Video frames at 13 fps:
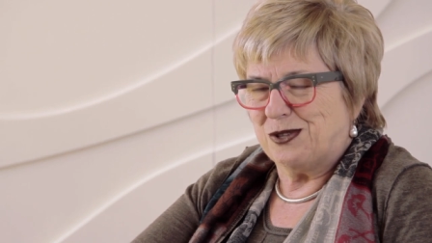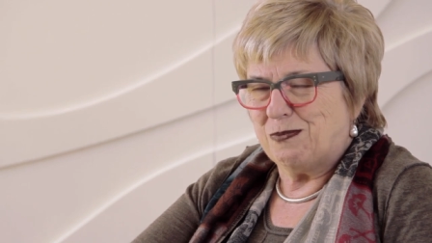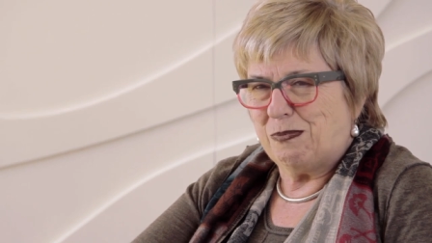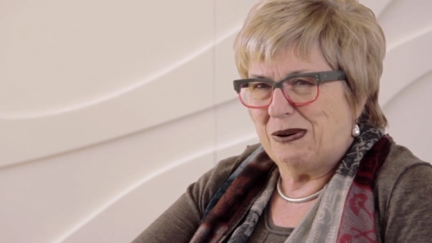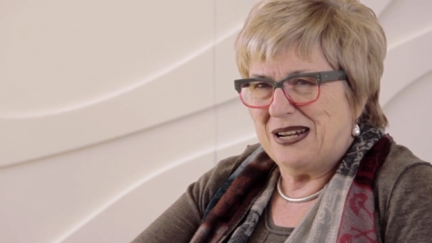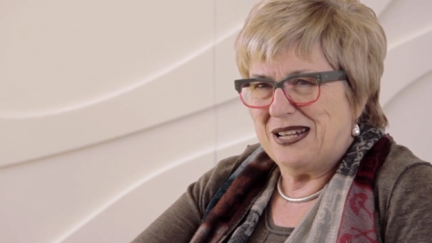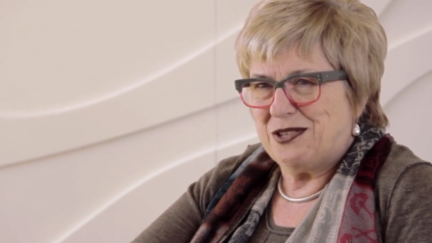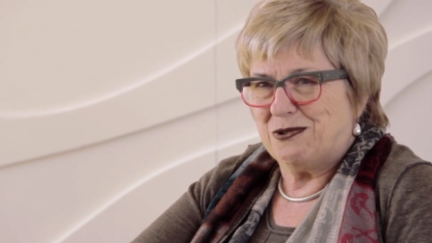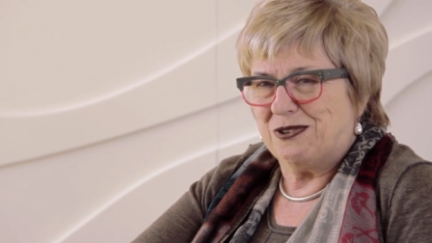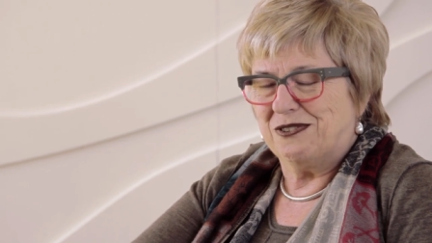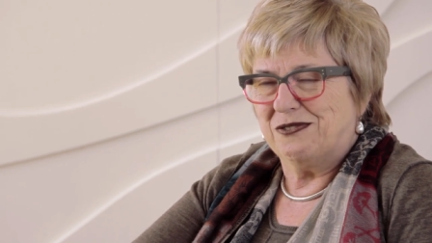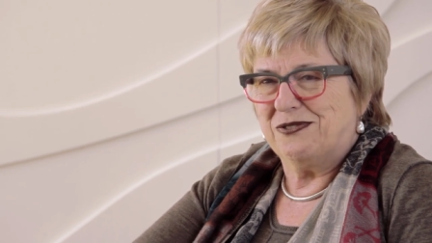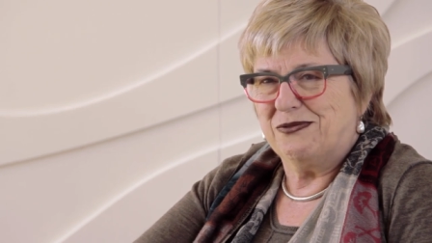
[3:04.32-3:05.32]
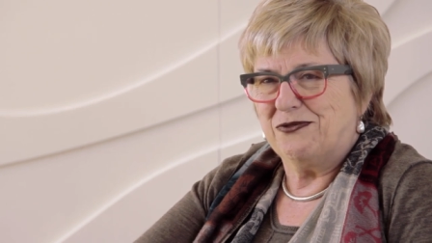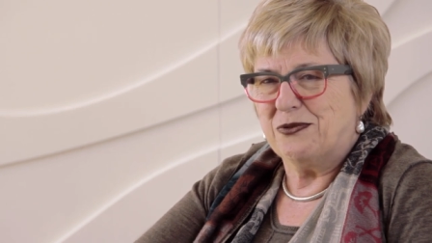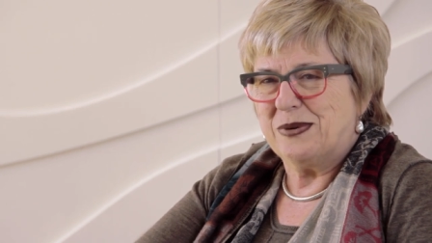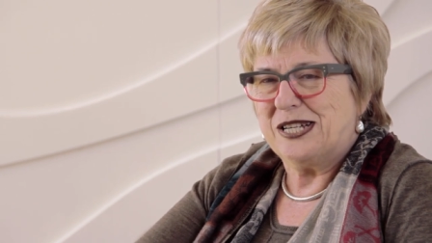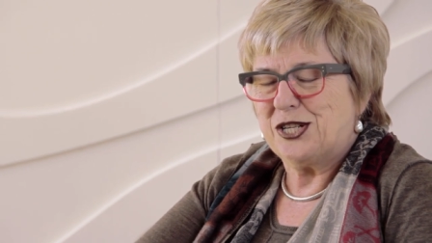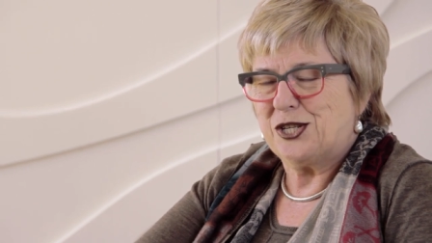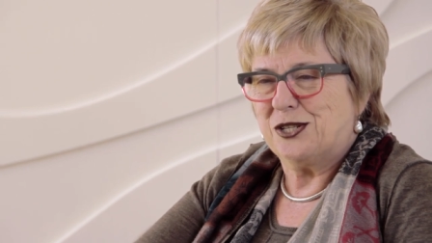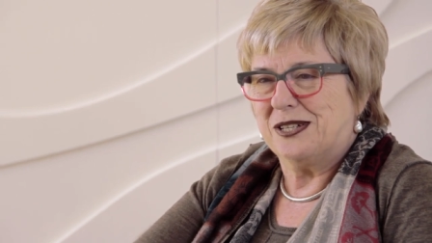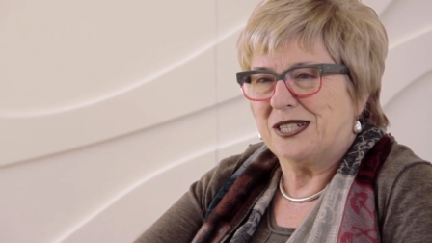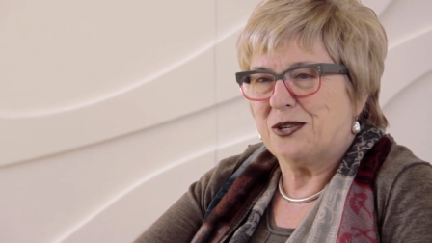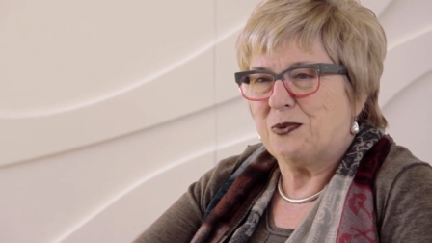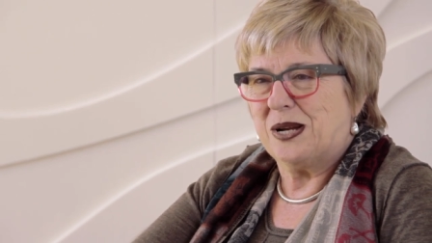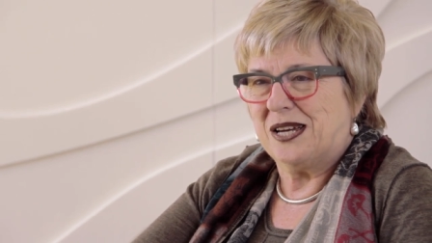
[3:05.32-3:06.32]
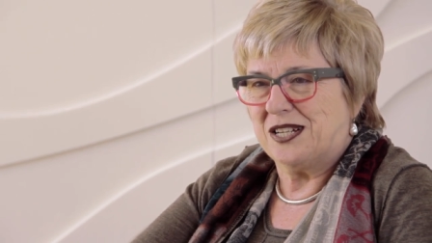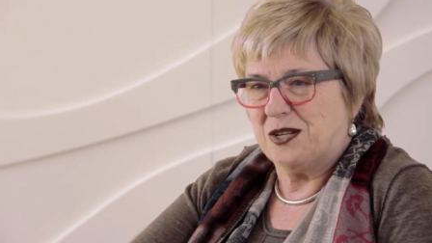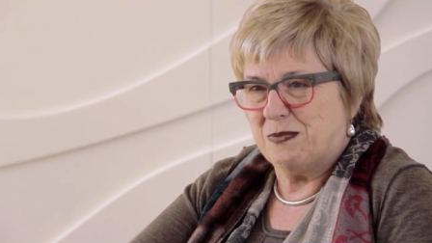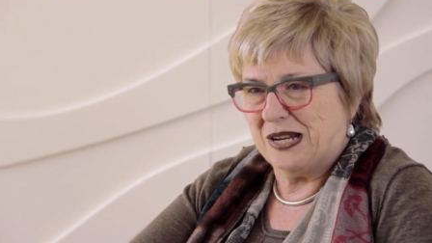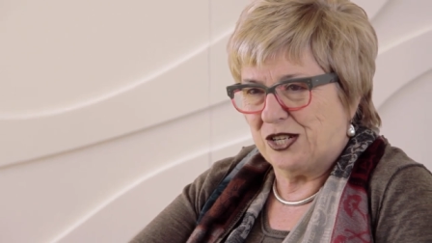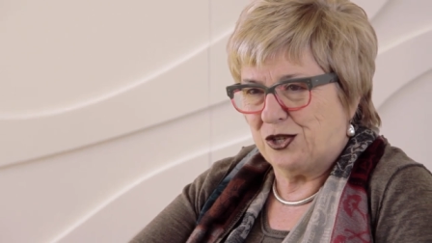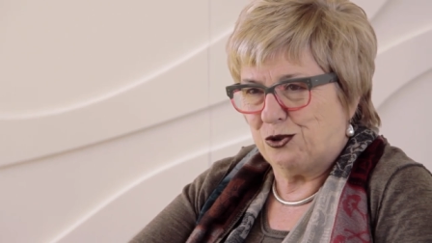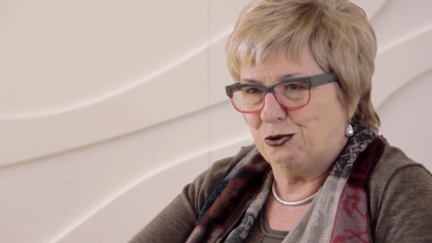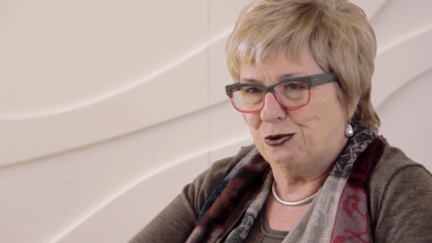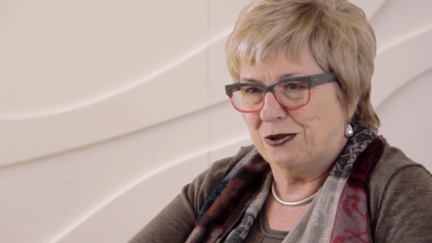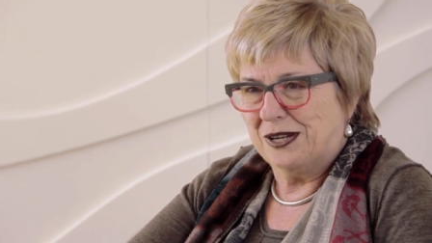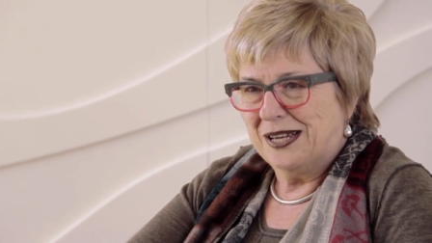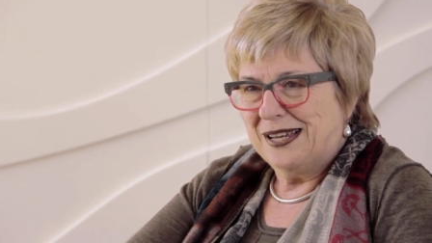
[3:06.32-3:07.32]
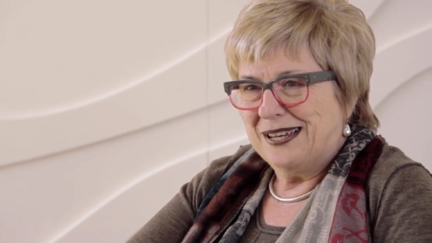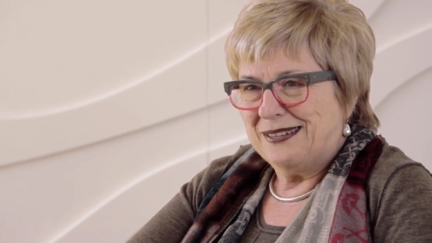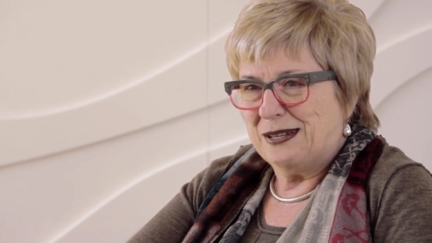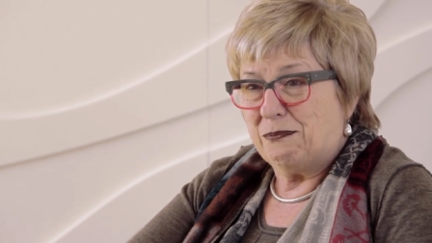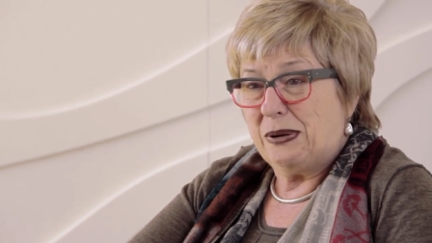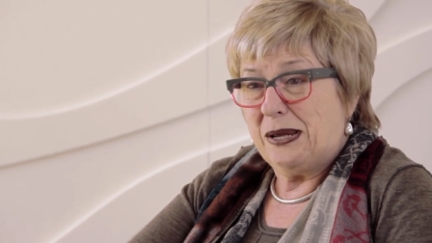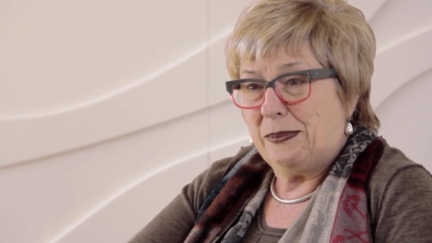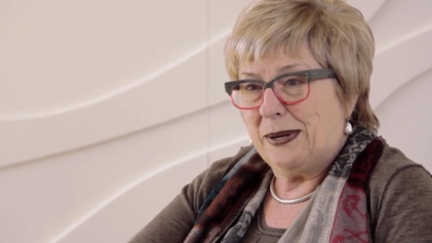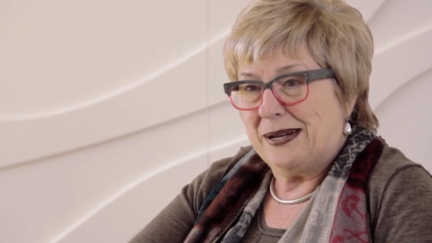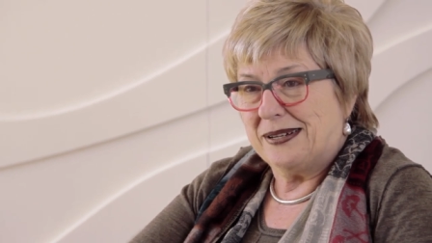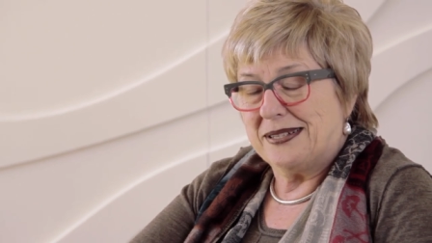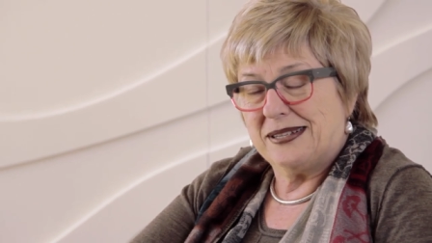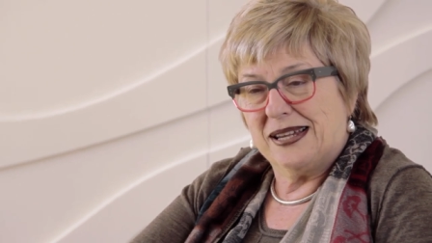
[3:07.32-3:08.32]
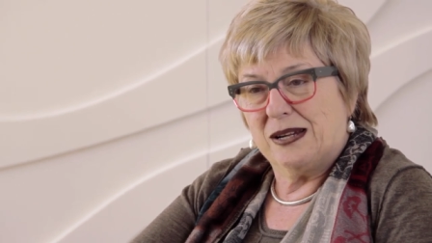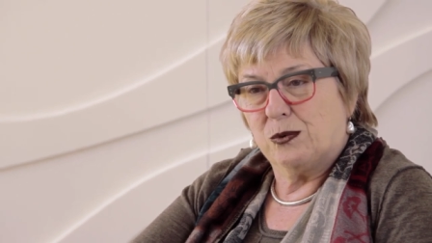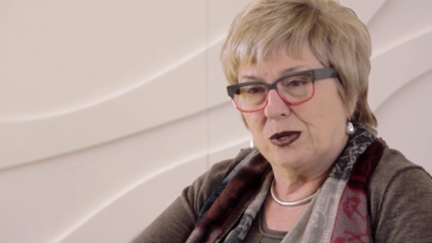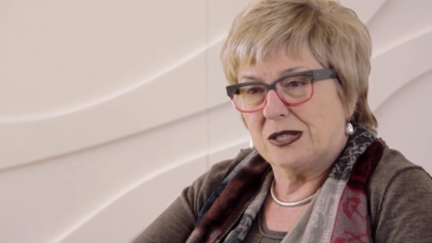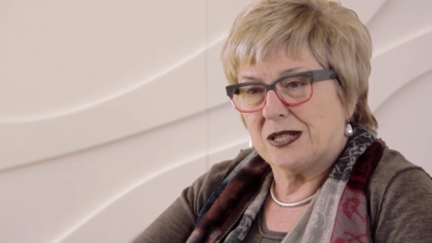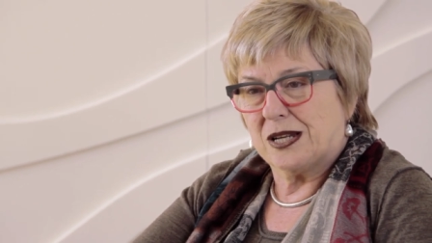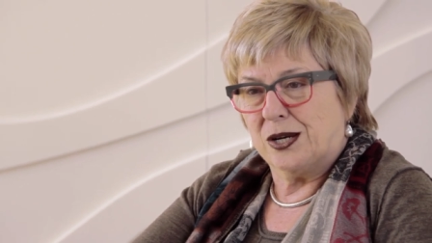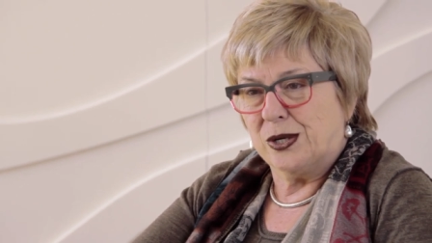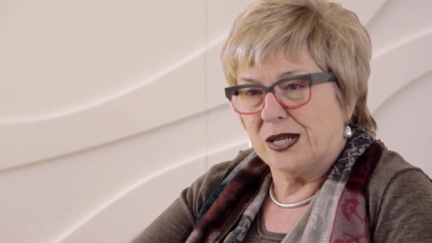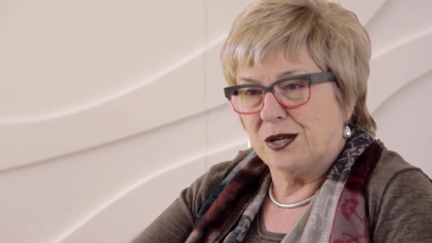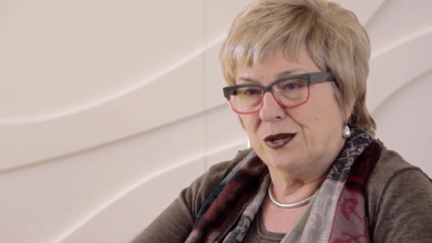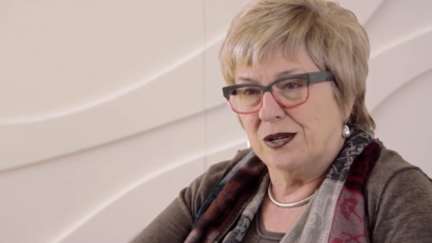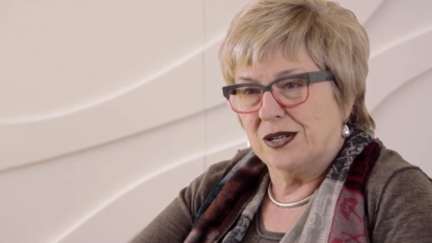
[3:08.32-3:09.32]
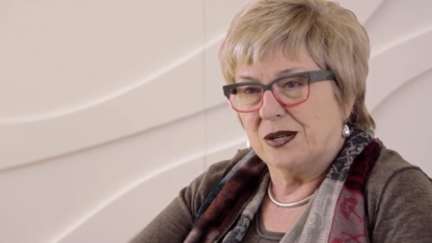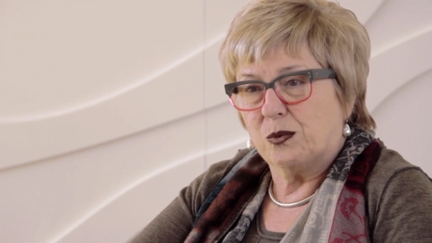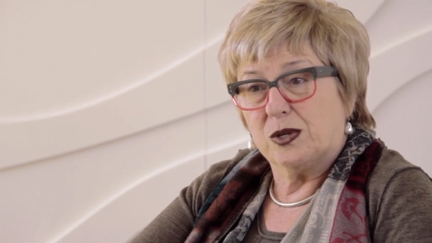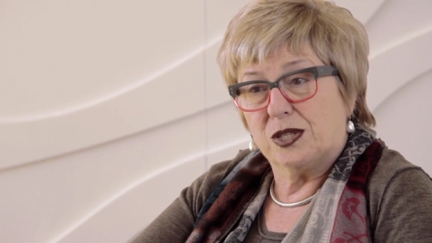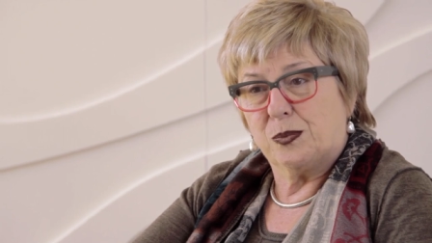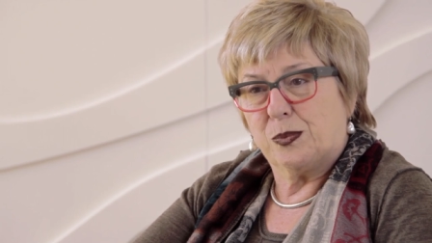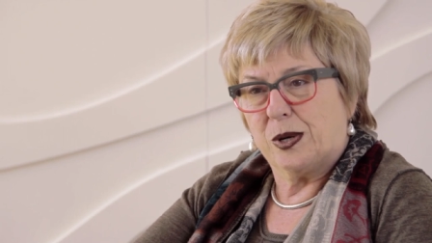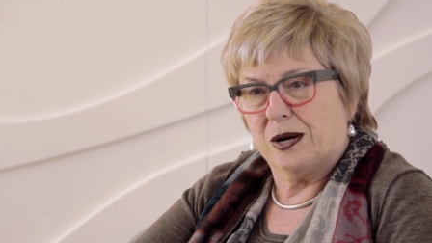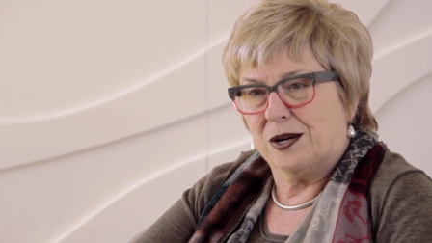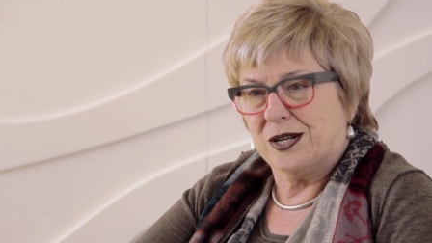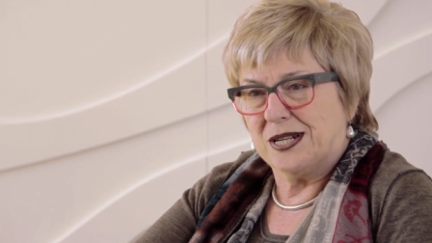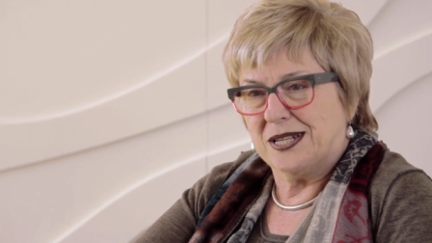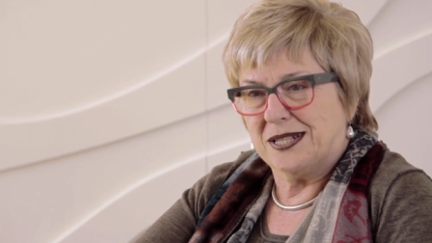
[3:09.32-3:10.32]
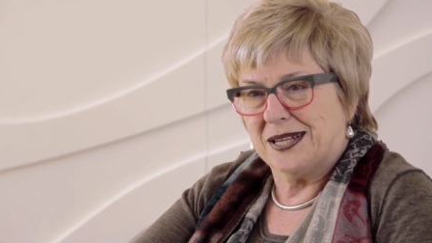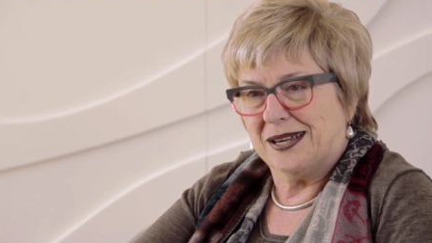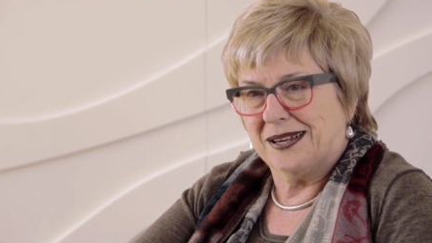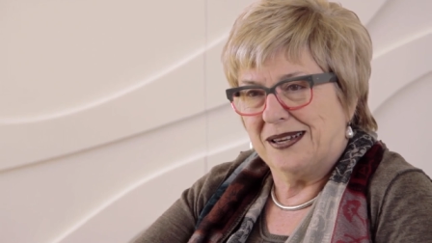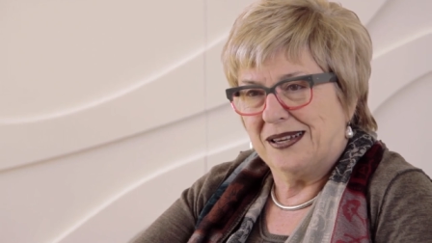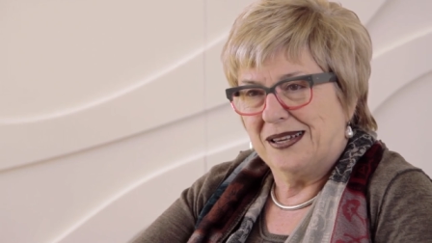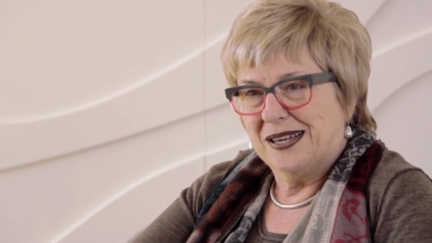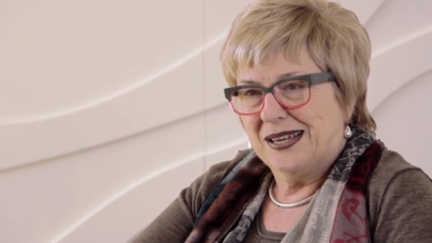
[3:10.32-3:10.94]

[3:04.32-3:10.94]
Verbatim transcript: the plethora of information that's around to make sure that people understand what's going on and what the priorities are